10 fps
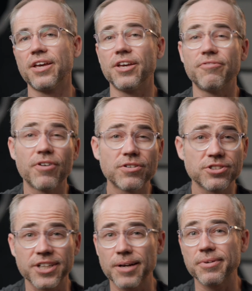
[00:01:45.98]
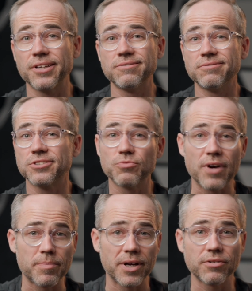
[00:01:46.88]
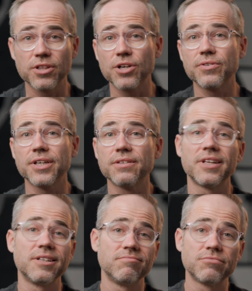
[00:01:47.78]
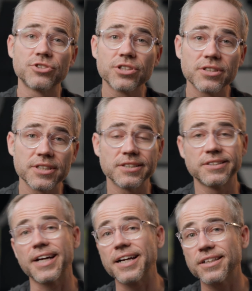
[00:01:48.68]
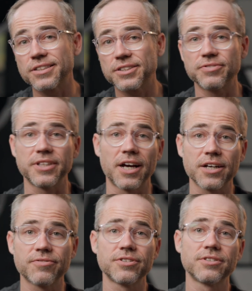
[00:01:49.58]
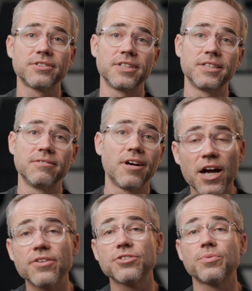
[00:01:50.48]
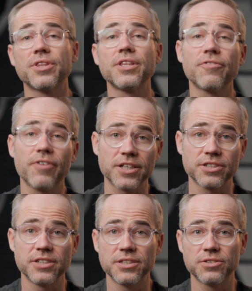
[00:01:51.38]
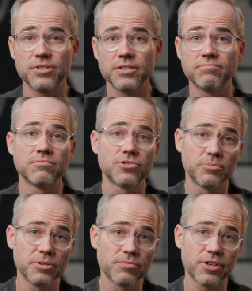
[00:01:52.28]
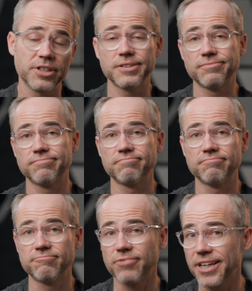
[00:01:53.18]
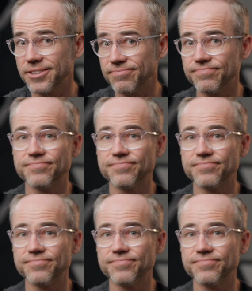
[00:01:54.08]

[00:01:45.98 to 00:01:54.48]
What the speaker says: If Photoshop can swap out clothing, then surely stylists, photographers, and others within the fashion industry should be worried, right?